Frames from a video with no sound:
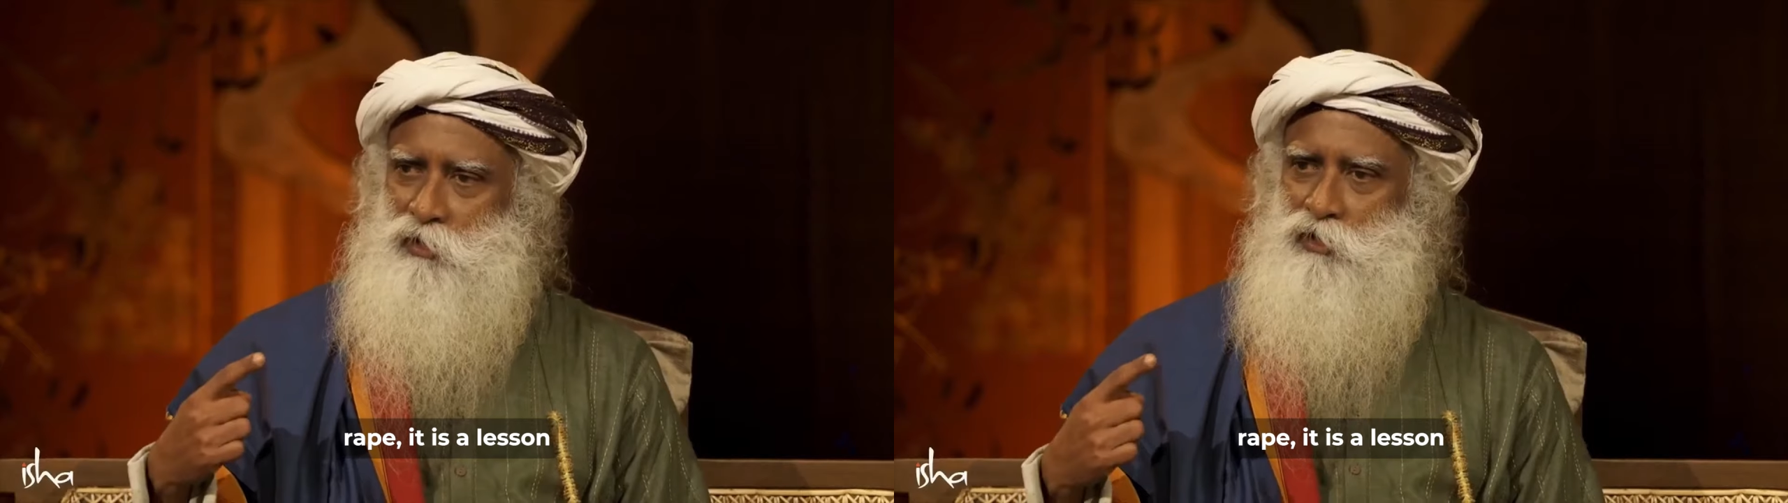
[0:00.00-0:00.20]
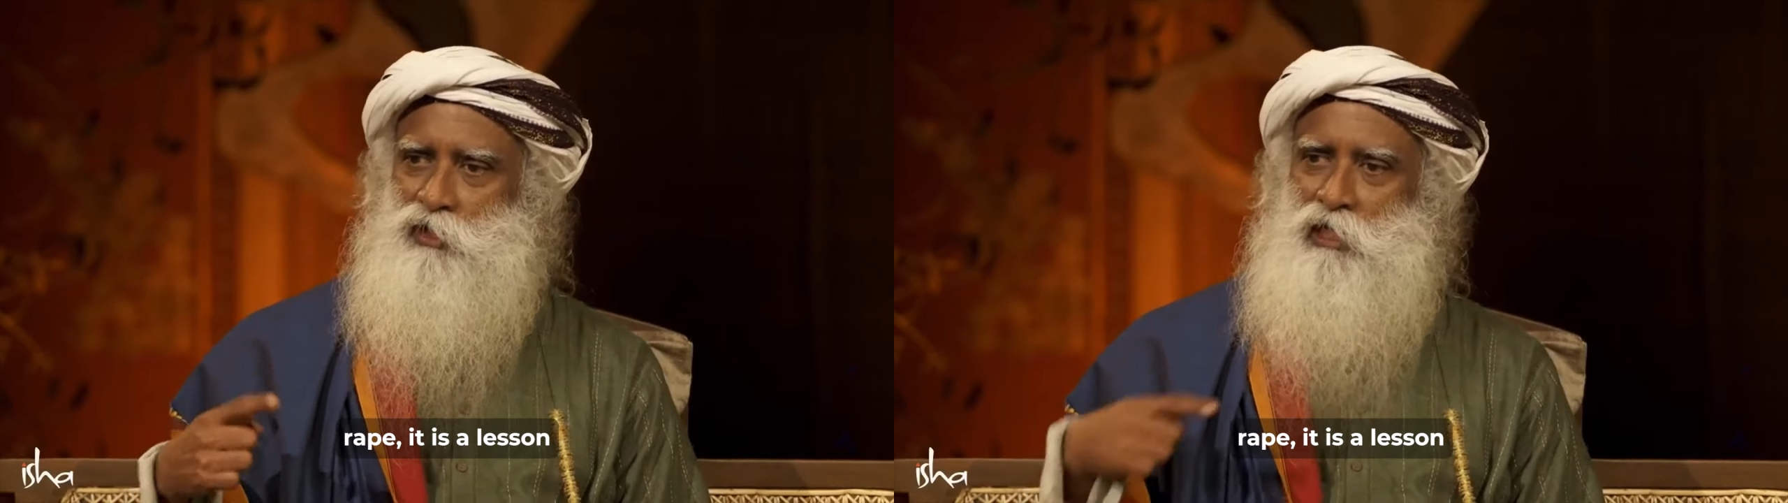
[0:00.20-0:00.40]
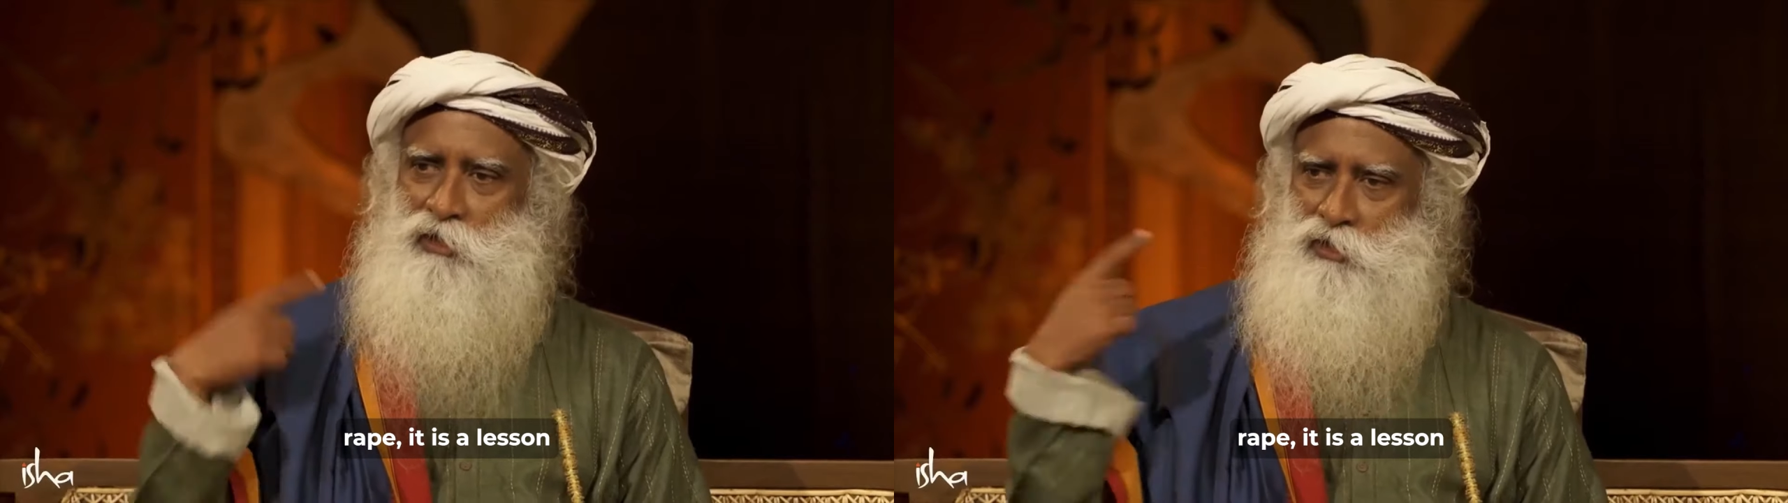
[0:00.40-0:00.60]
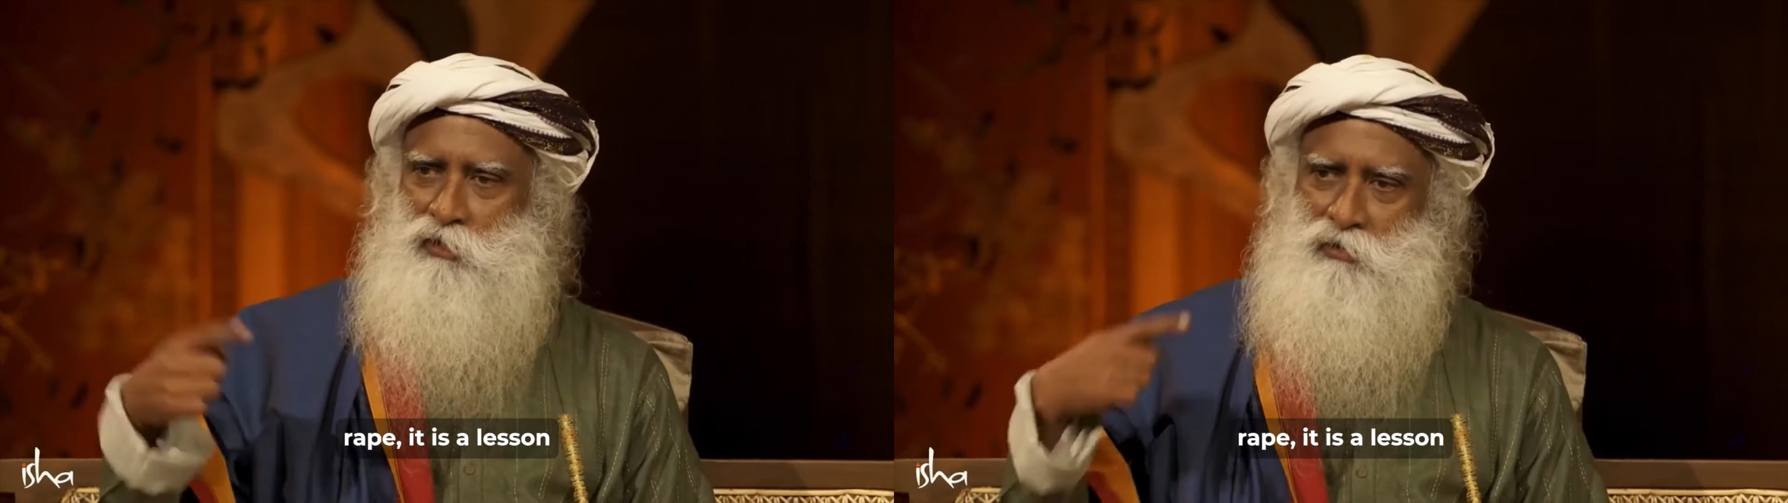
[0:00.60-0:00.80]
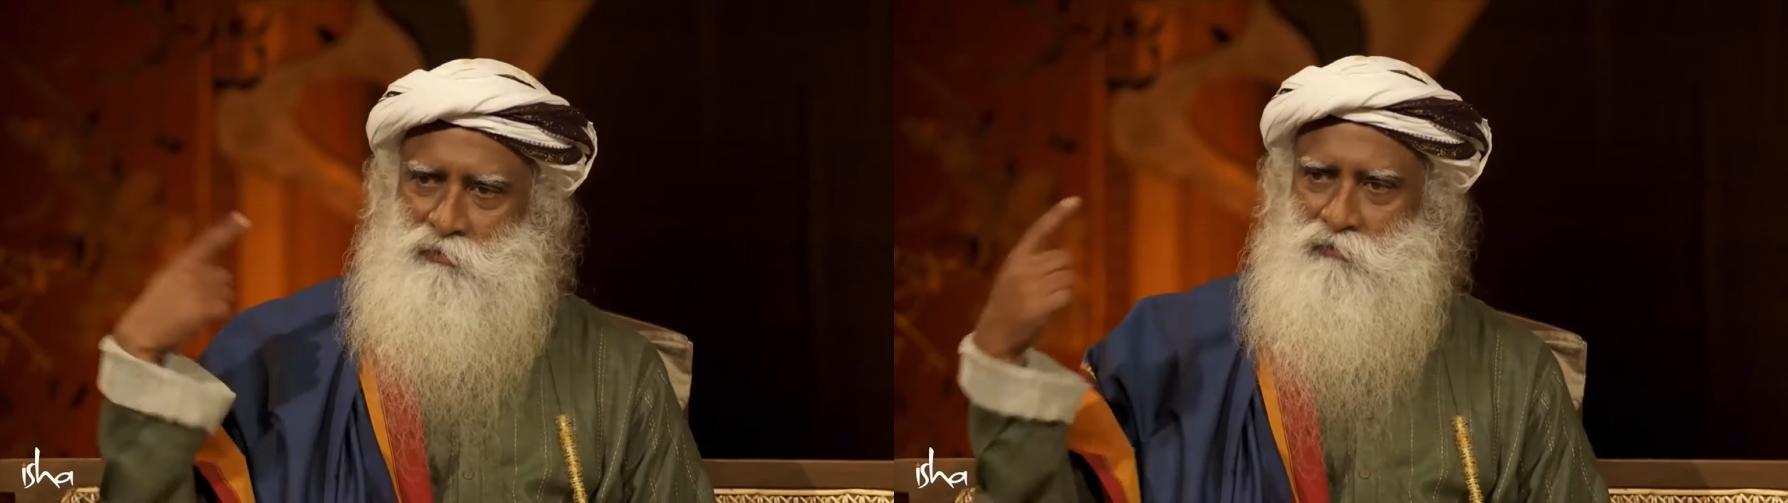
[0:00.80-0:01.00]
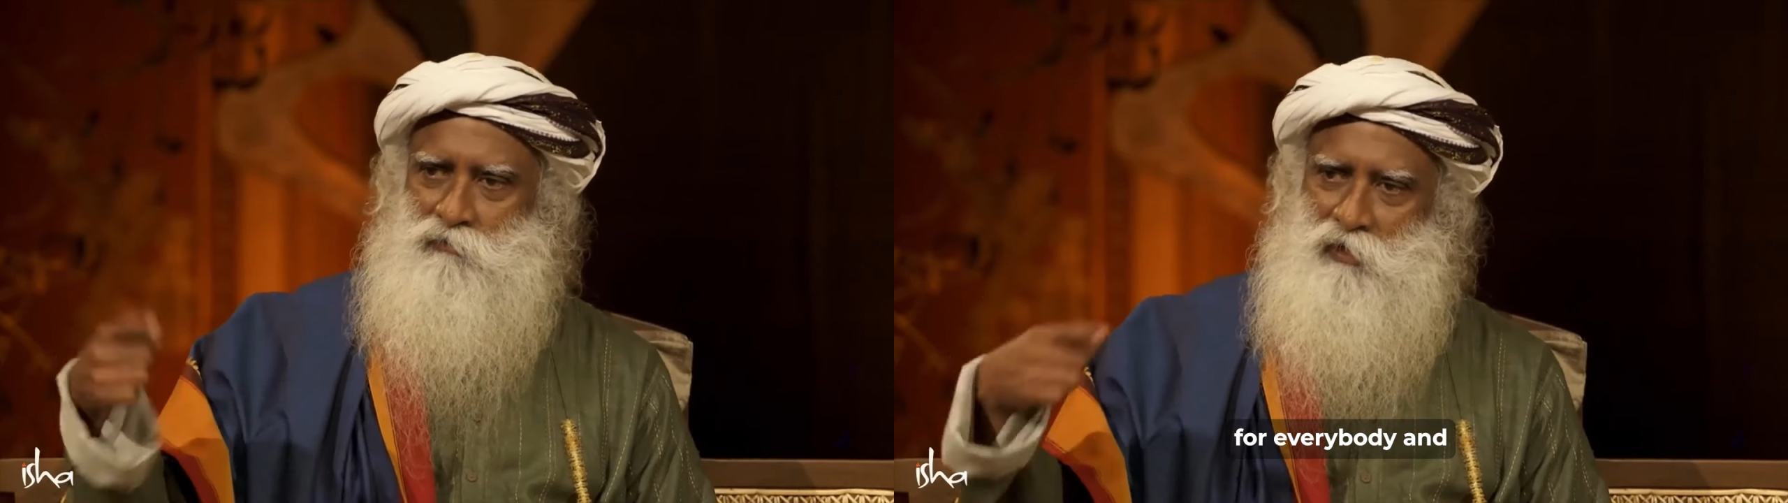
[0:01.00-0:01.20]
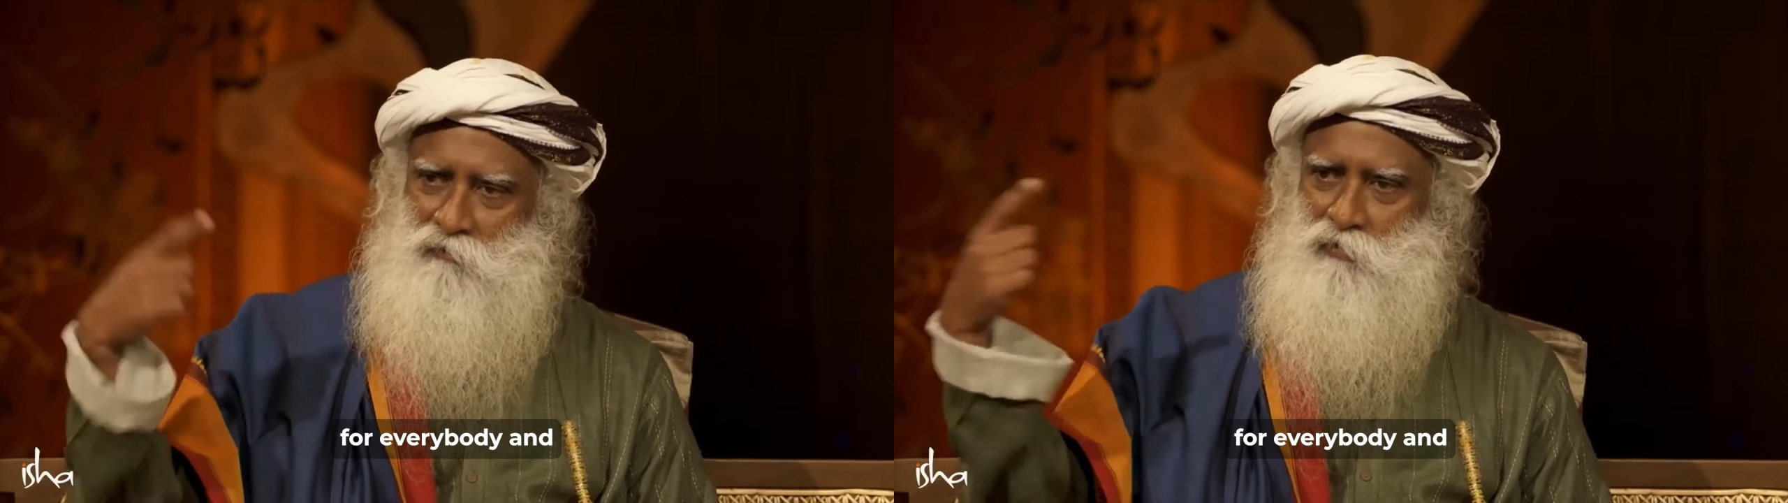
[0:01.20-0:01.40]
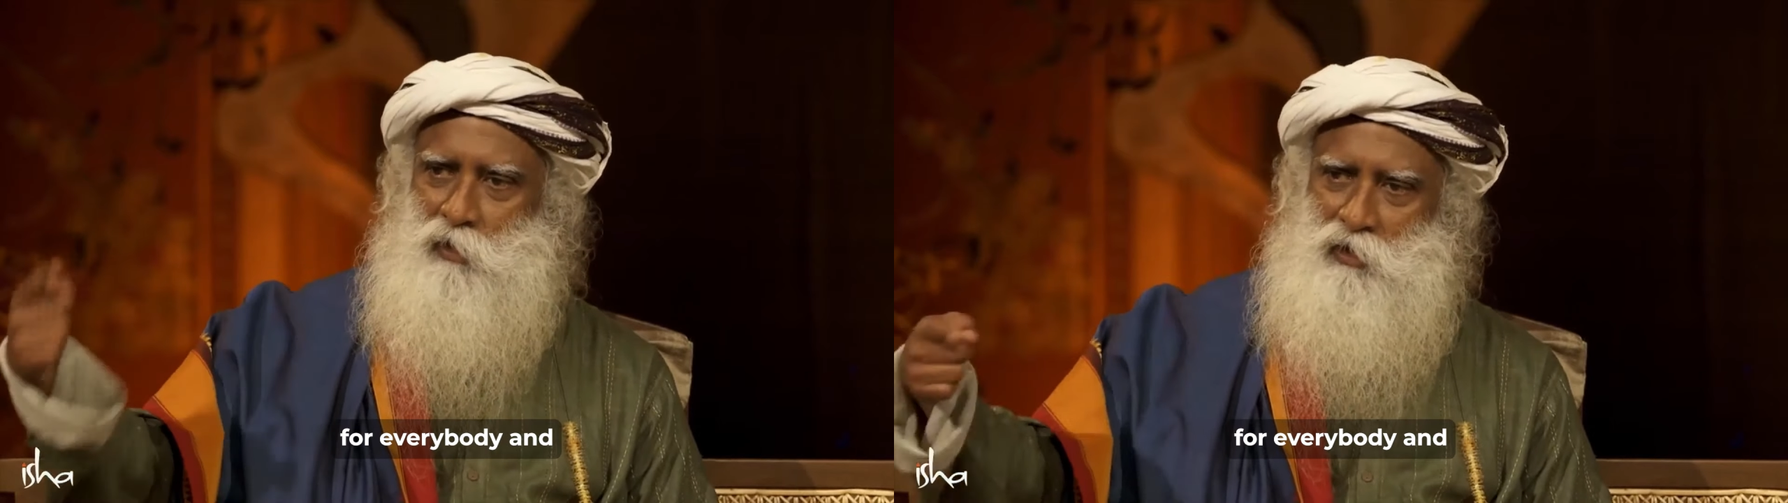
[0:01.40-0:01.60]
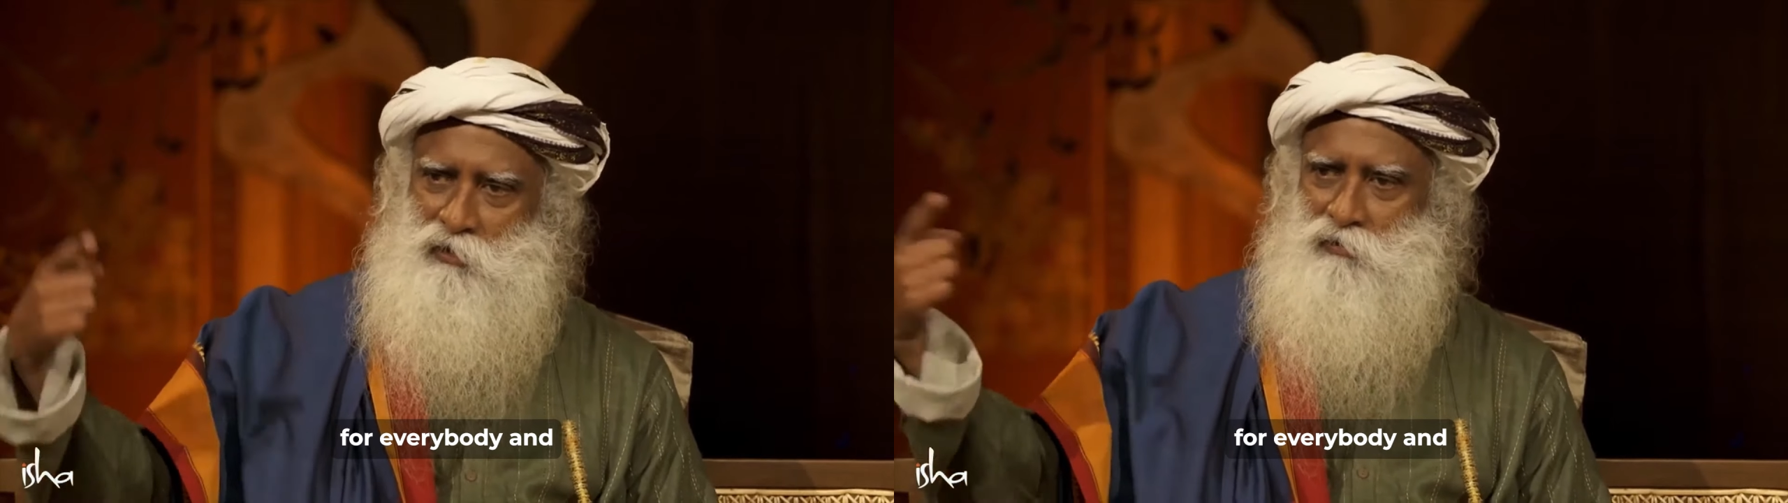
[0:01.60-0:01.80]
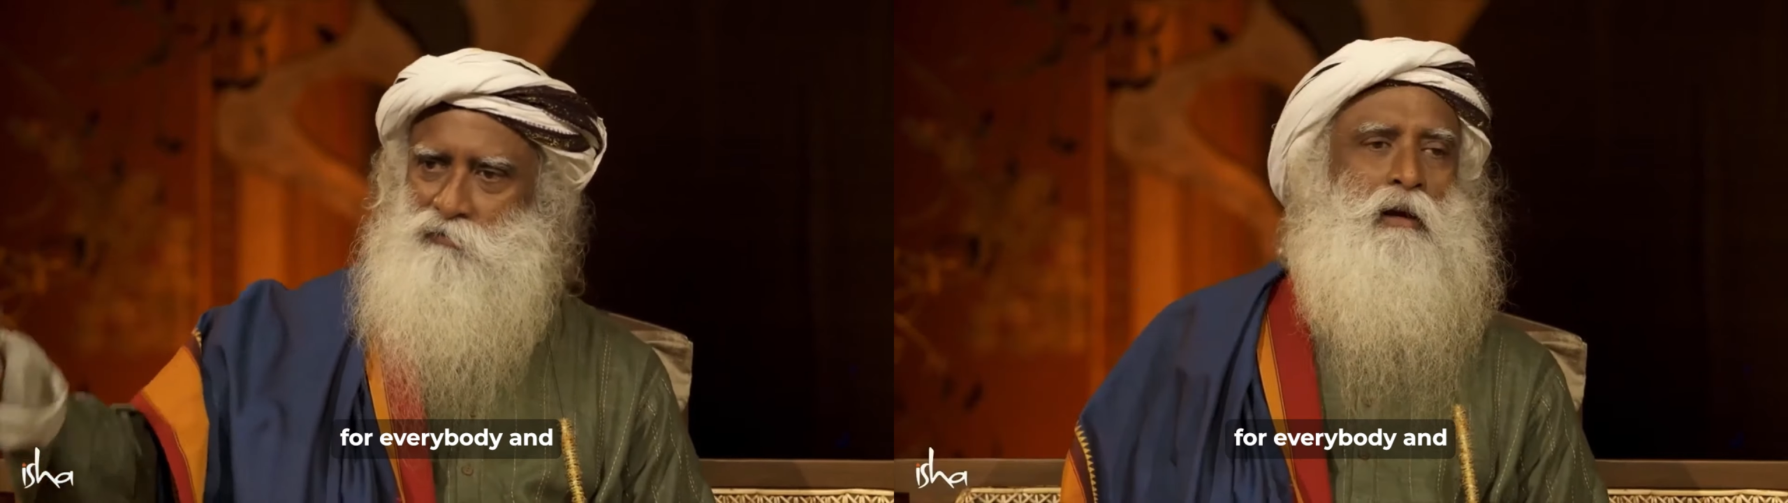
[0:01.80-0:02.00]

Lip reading: it is a lesson for everybody.